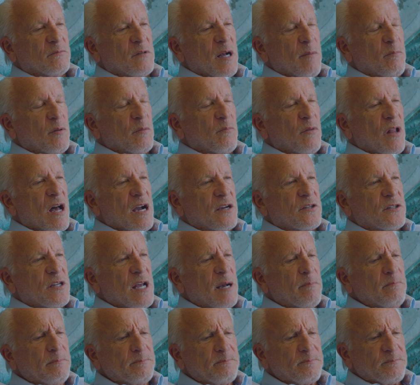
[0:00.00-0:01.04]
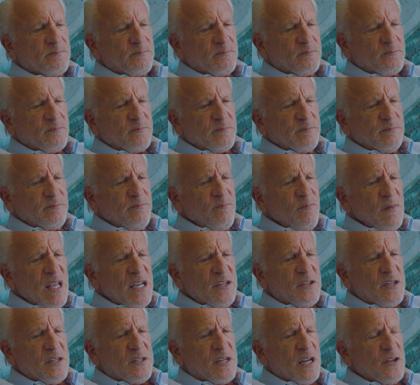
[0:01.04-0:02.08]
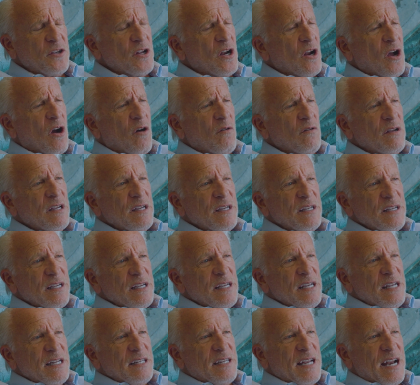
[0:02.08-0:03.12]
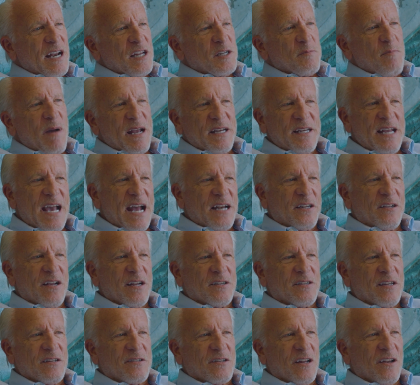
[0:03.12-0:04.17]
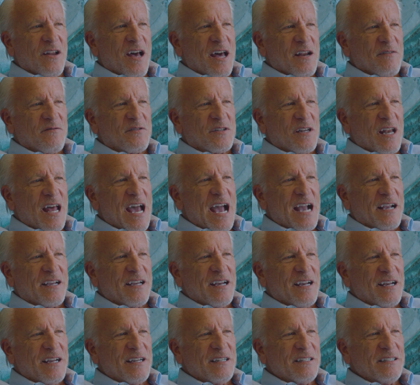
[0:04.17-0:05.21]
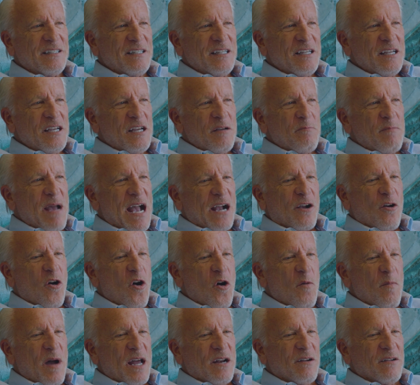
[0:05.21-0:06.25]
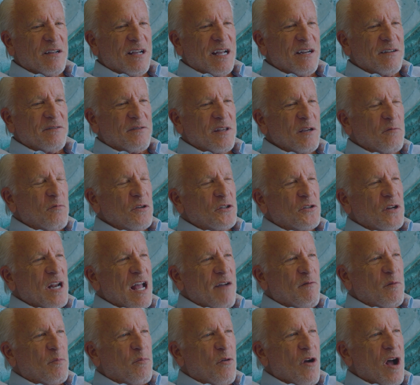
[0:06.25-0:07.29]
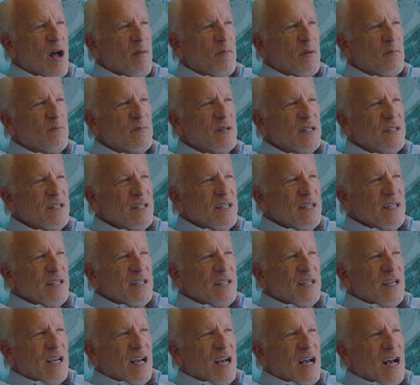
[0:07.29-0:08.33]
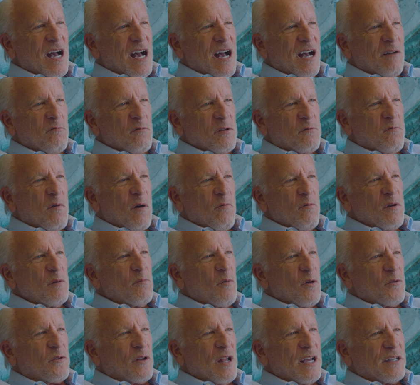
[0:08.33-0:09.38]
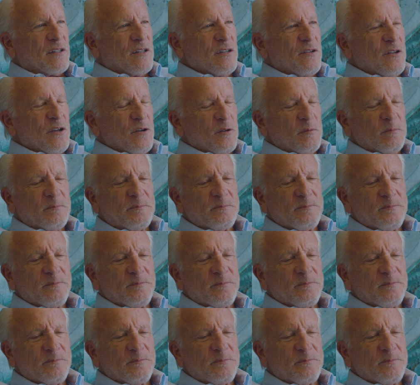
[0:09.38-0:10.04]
couple blocks up. And she said, Dennis, my dad cuts us a lot of slack back home. I don't think we should have a problem with what we'd both like to do.